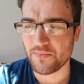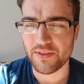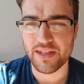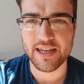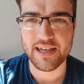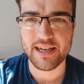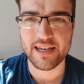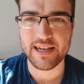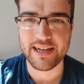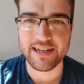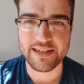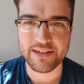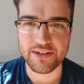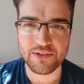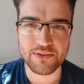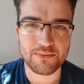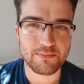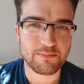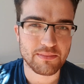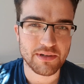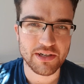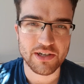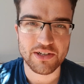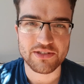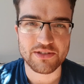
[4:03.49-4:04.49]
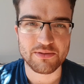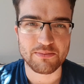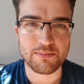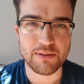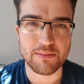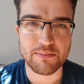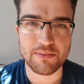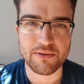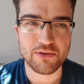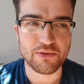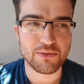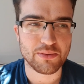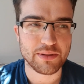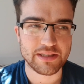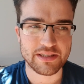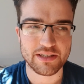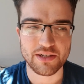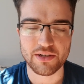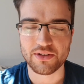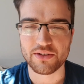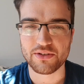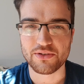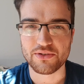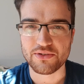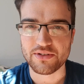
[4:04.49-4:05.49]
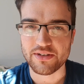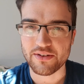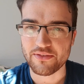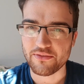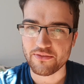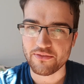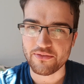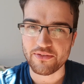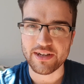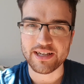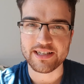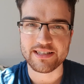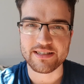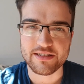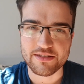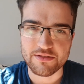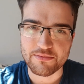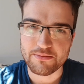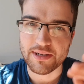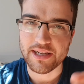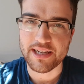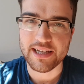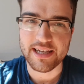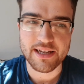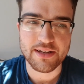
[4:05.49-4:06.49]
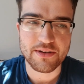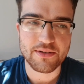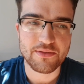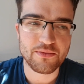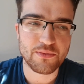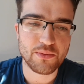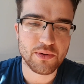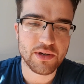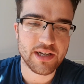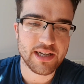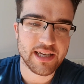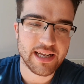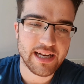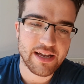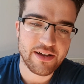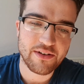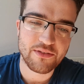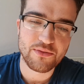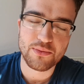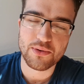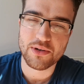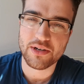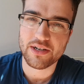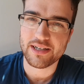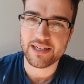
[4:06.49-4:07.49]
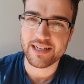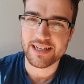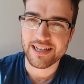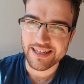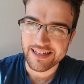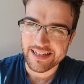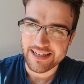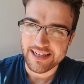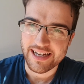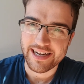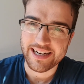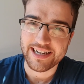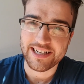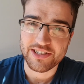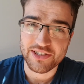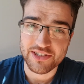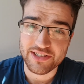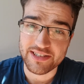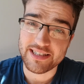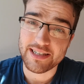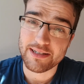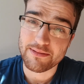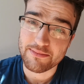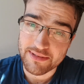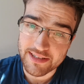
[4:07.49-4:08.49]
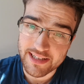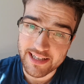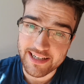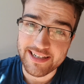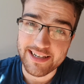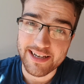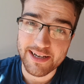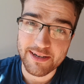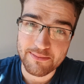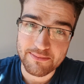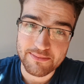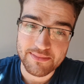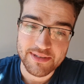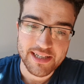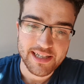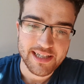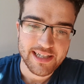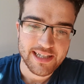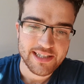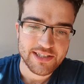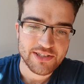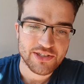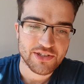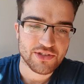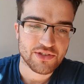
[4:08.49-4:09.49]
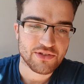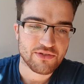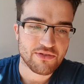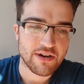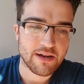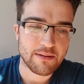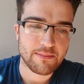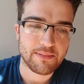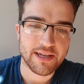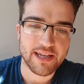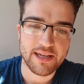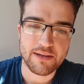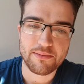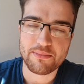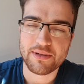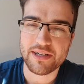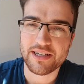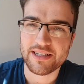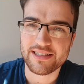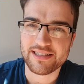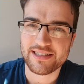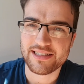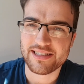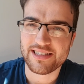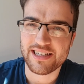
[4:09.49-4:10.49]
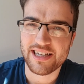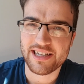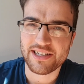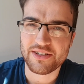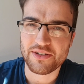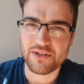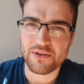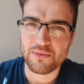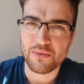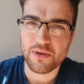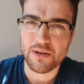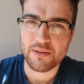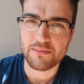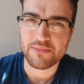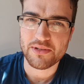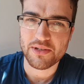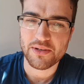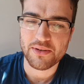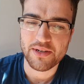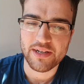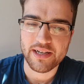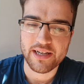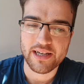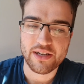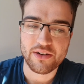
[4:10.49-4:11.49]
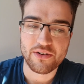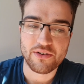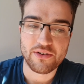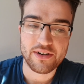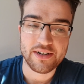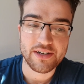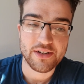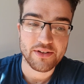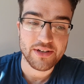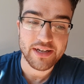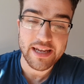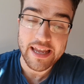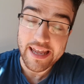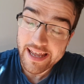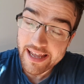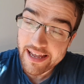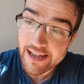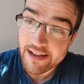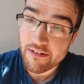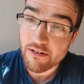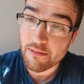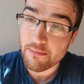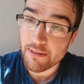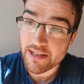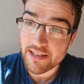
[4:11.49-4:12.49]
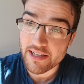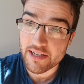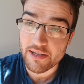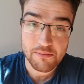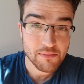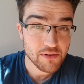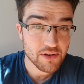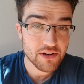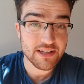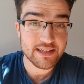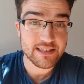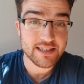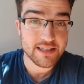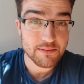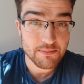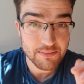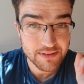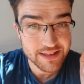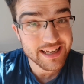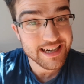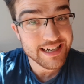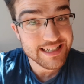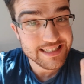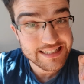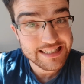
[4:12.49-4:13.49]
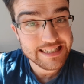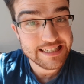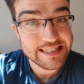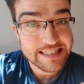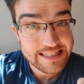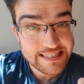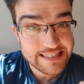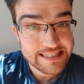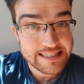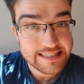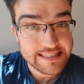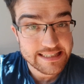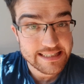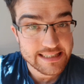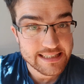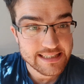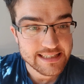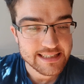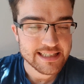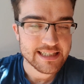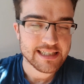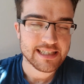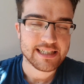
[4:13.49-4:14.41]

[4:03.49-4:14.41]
Uh, I know lots of people are always going through different phases of being in work and out of work, and it just seems like I'm just grabbing it because I don't know what I'm doing or I don't care about the community, but that is a lie,